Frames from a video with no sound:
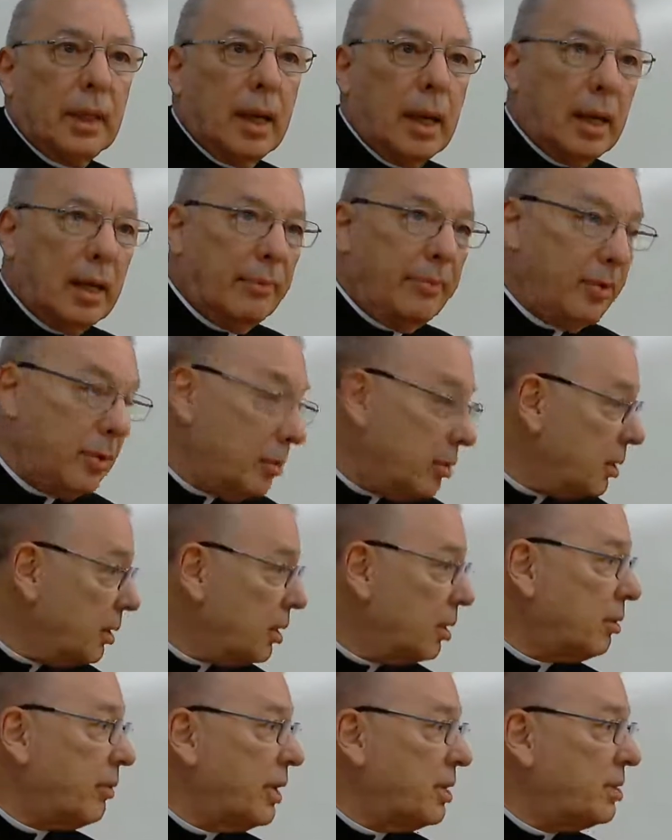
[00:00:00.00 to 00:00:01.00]
And if you can
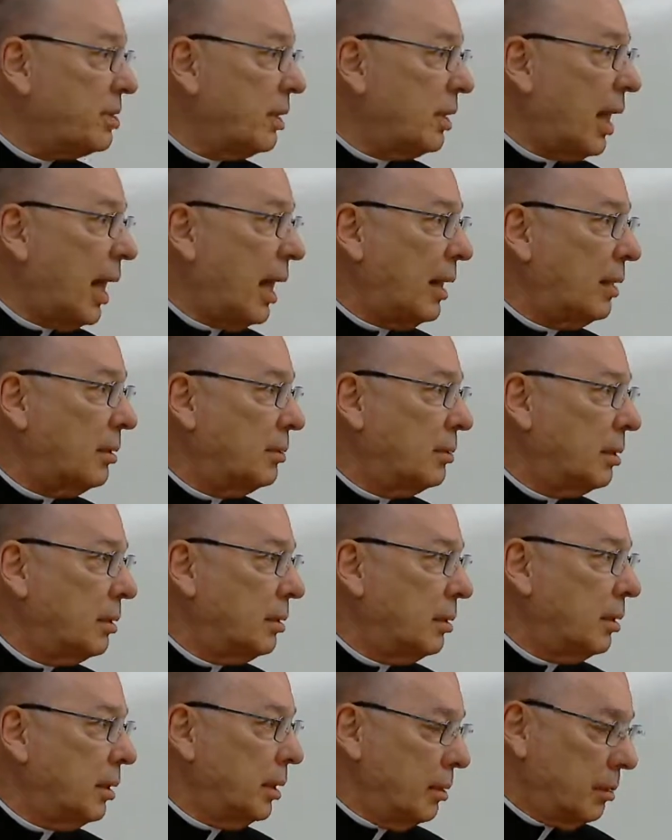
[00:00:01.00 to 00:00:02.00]
agree to that,
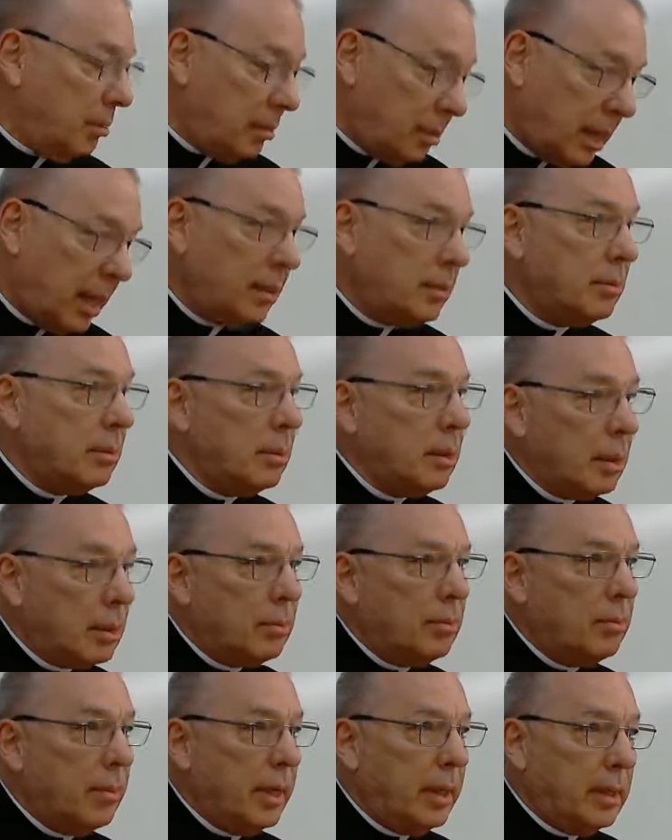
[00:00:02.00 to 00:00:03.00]
then
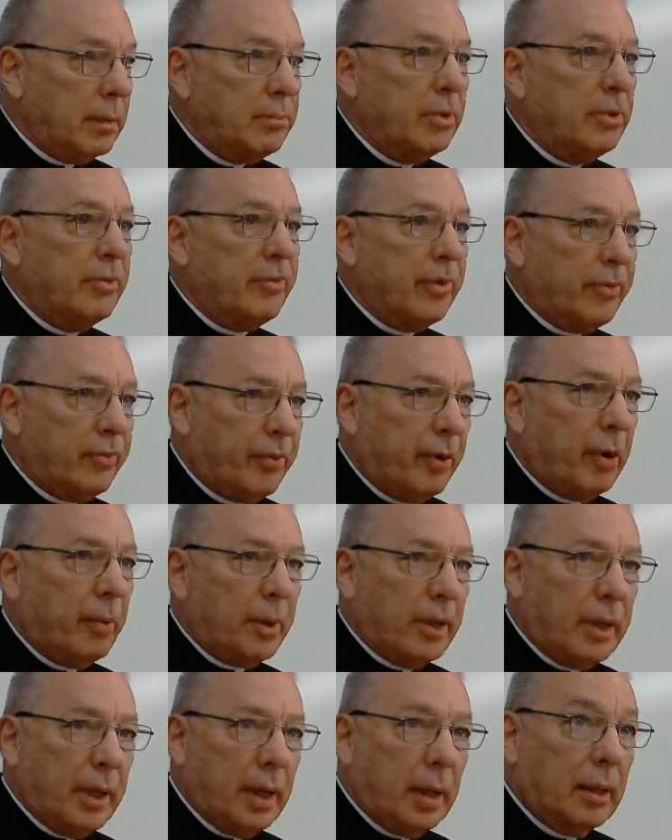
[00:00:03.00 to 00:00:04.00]
we can move it
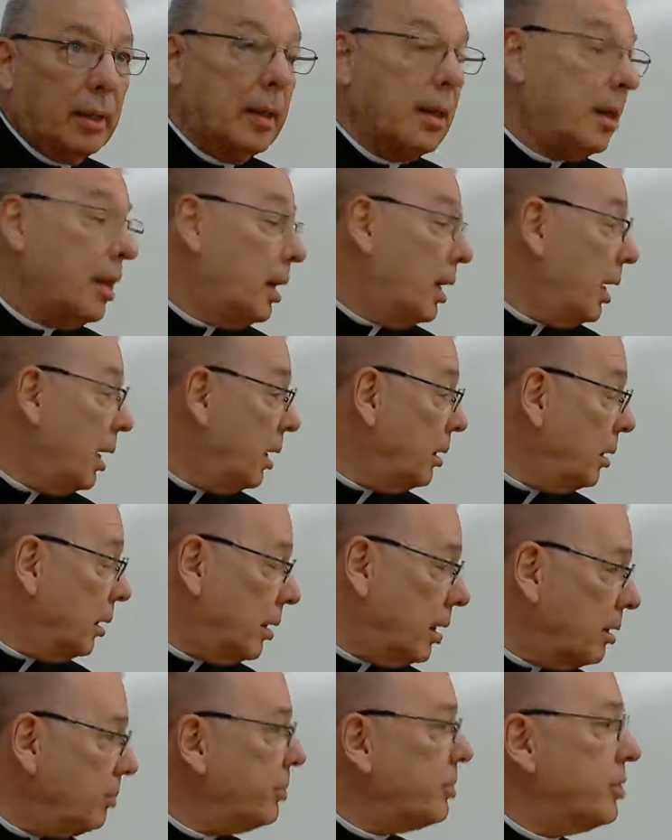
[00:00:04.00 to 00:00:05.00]
forward here. And the
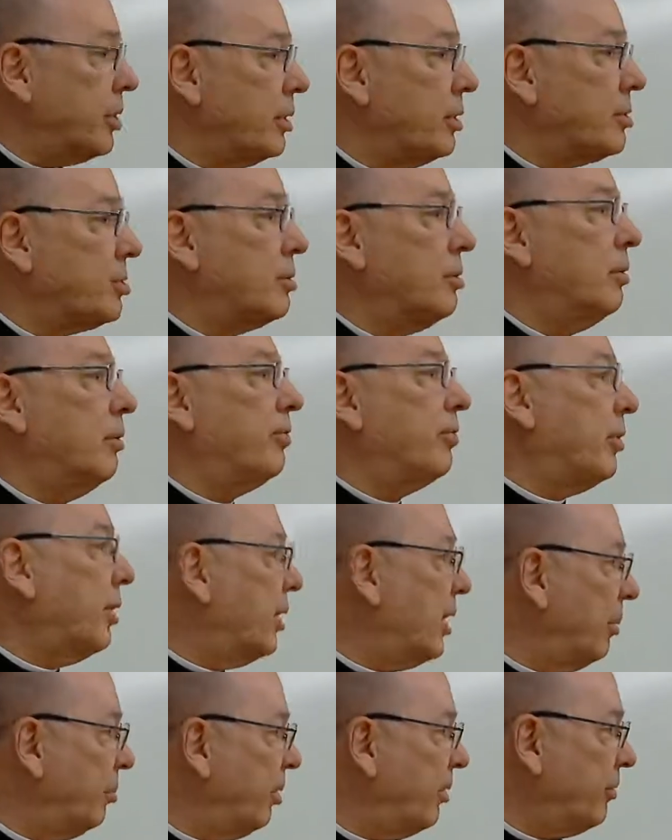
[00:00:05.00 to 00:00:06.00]
kid was in the school for a
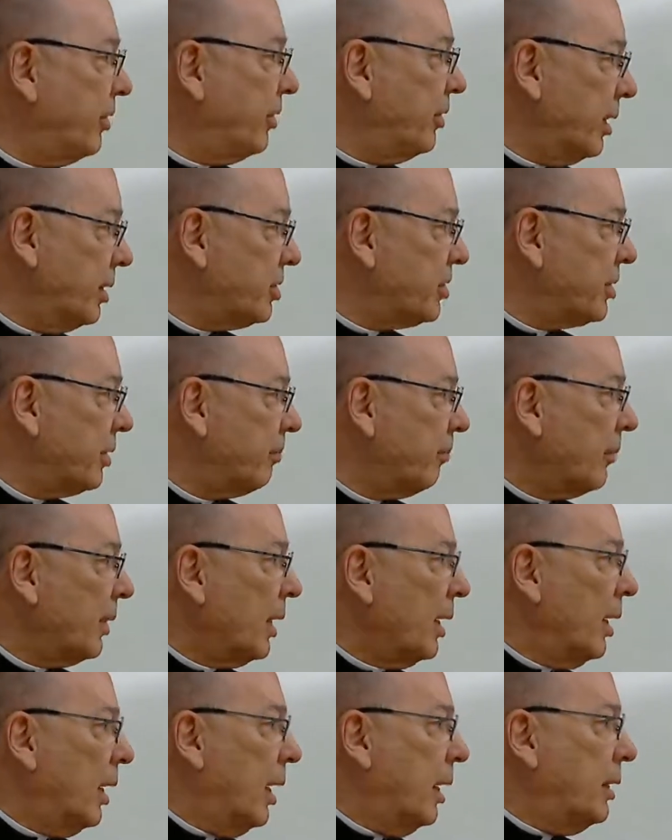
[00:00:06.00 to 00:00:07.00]
couple of years.
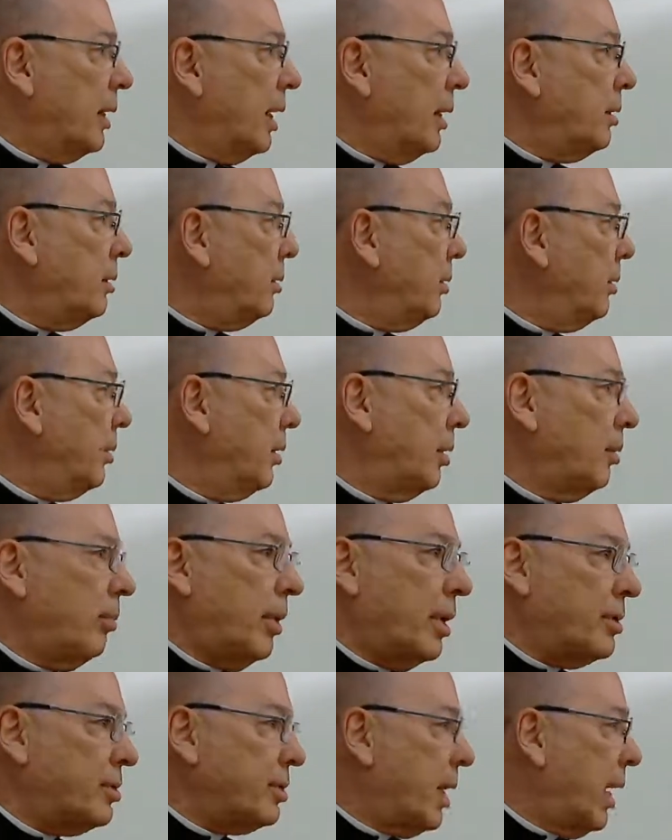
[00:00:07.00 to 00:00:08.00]
And then there
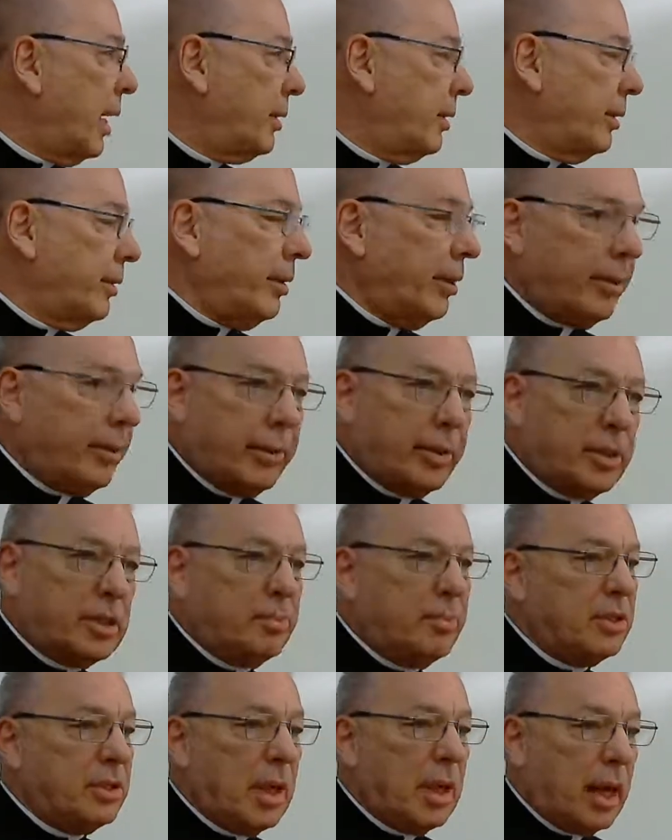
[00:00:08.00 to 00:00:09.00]
was, I don't know, a
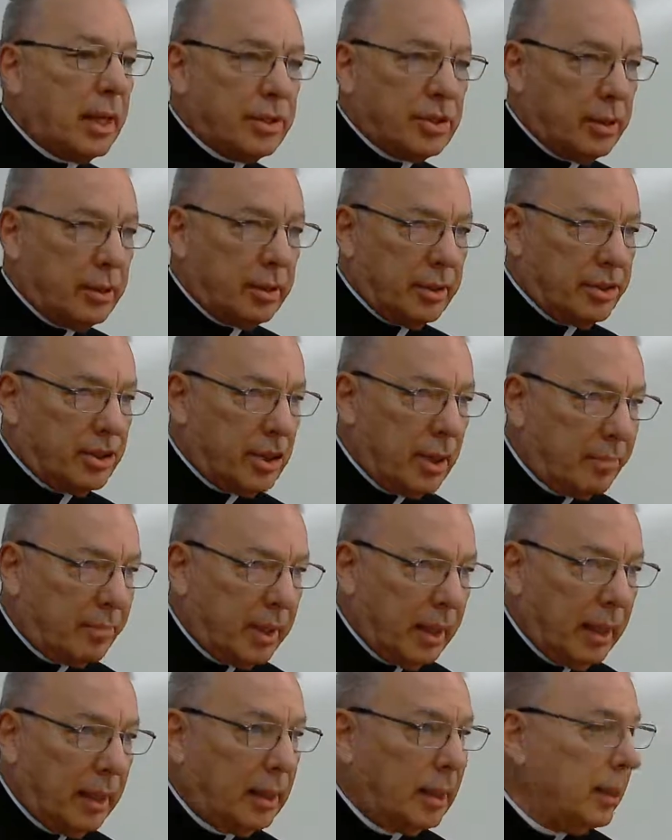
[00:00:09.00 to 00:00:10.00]
Christmas concert or
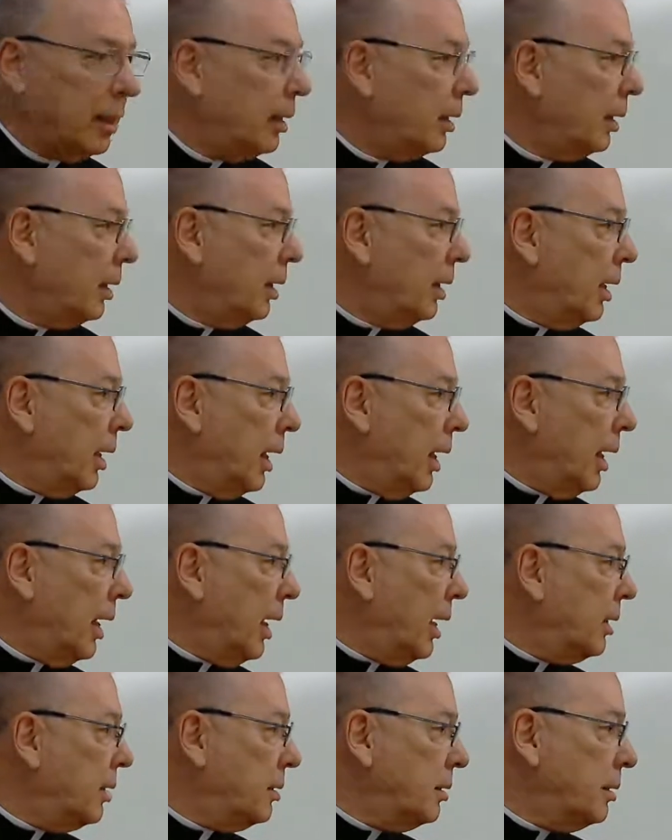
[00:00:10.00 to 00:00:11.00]
something.
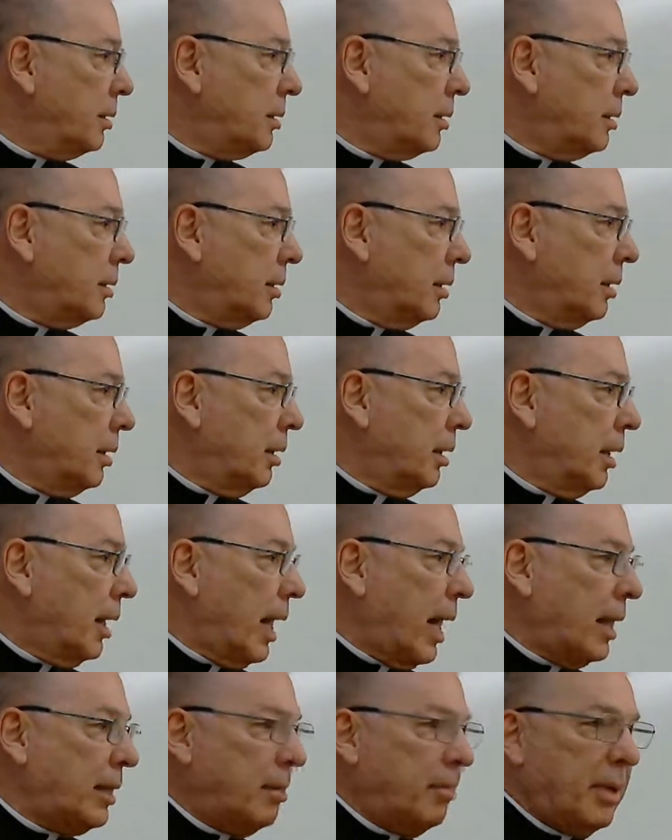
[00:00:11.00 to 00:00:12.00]
And
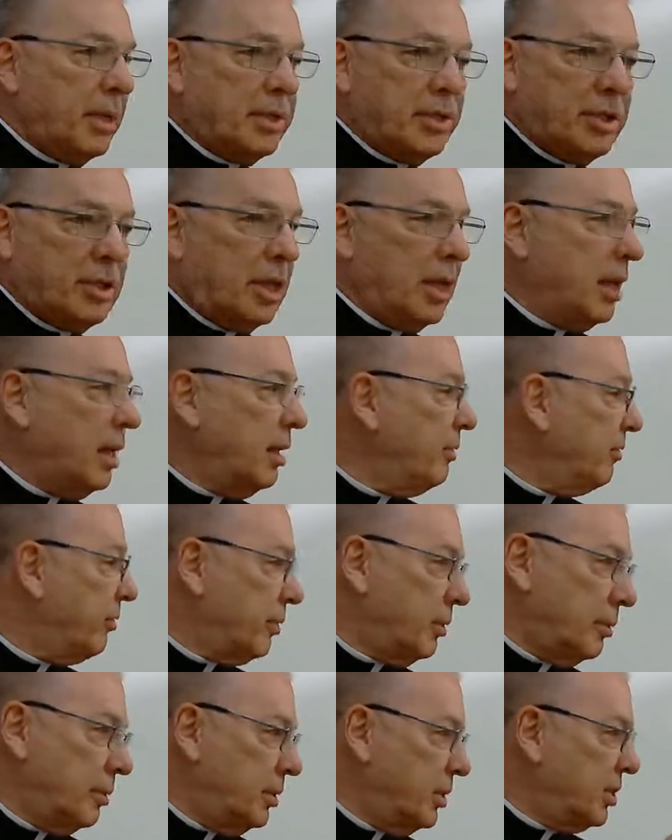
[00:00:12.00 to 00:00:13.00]
Adam and Steve
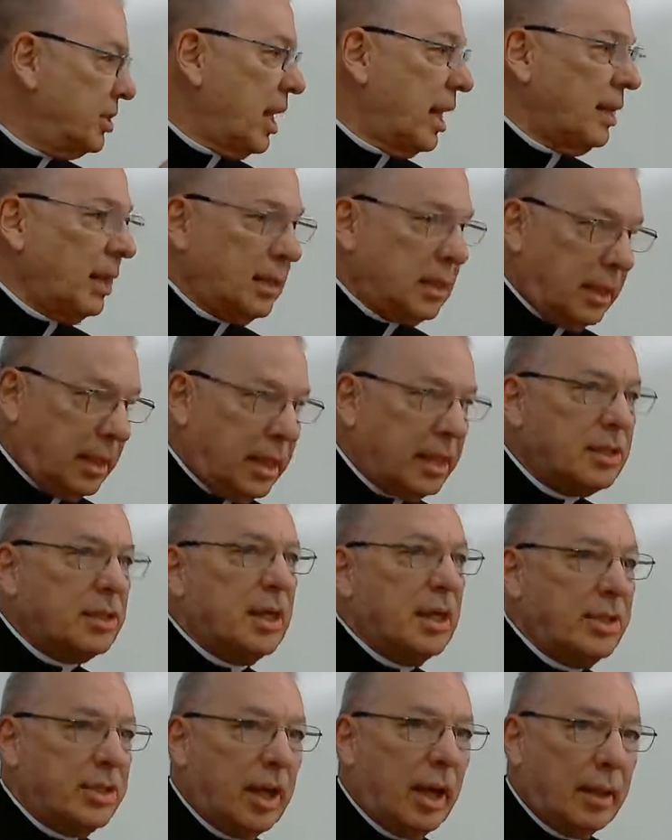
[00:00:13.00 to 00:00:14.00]
decided to
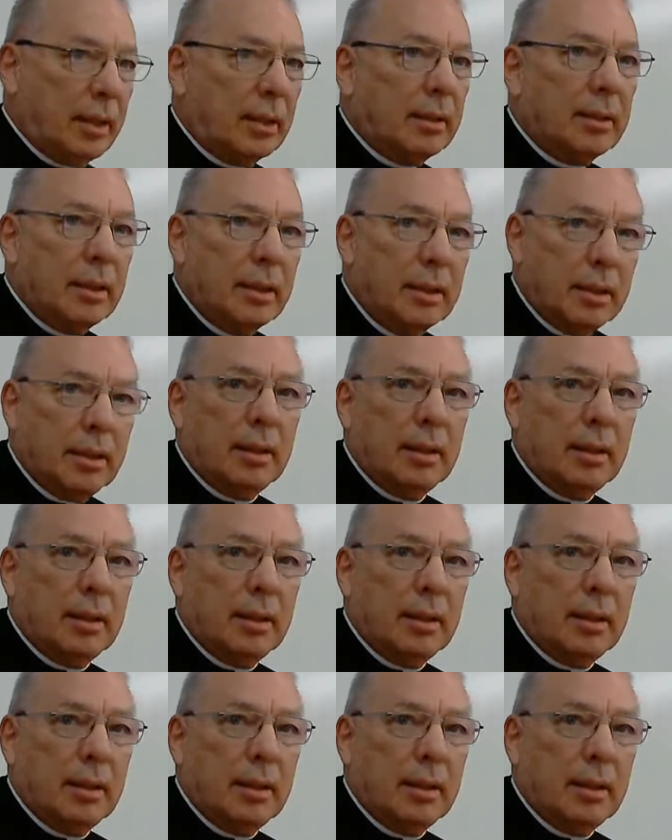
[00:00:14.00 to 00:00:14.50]
kiss each other